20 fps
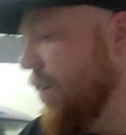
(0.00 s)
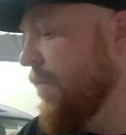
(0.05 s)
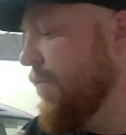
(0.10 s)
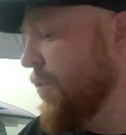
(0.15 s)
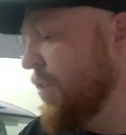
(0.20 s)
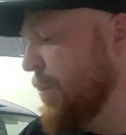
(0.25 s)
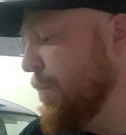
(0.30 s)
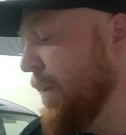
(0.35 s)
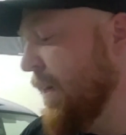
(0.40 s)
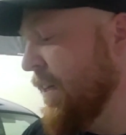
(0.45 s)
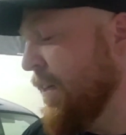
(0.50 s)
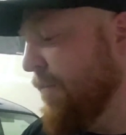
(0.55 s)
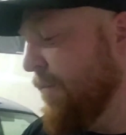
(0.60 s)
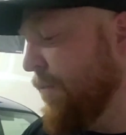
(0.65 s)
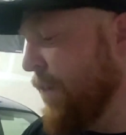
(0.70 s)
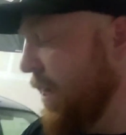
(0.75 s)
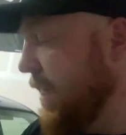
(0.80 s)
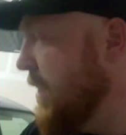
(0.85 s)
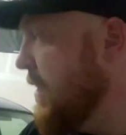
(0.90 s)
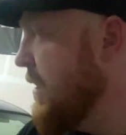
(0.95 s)
of respected
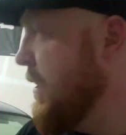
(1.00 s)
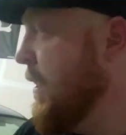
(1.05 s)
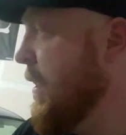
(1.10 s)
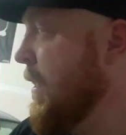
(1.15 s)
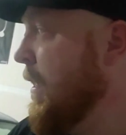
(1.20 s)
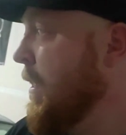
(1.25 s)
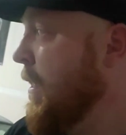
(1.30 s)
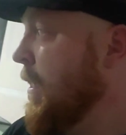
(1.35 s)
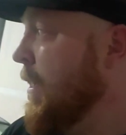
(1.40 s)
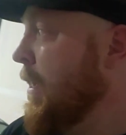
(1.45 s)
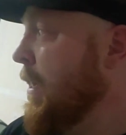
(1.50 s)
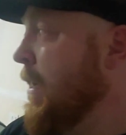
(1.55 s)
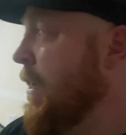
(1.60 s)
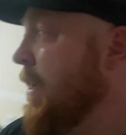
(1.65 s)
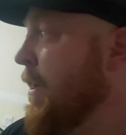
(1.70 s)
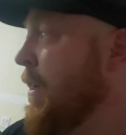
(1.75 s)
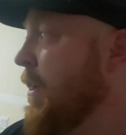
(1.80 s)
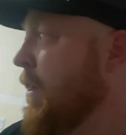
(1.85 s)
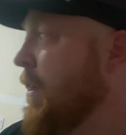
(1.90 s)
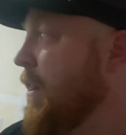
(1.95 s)
friends
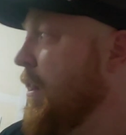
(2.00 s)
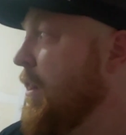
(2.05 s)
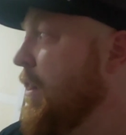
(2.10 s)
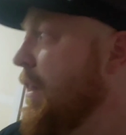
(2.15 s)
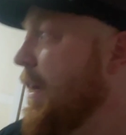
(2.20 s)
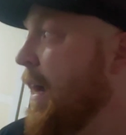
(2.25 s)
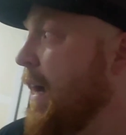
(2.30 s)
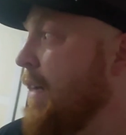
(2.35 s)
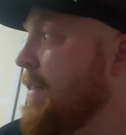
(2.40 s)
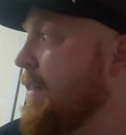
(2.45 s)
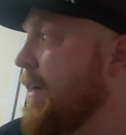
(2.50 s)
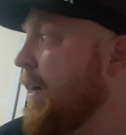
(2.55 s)
that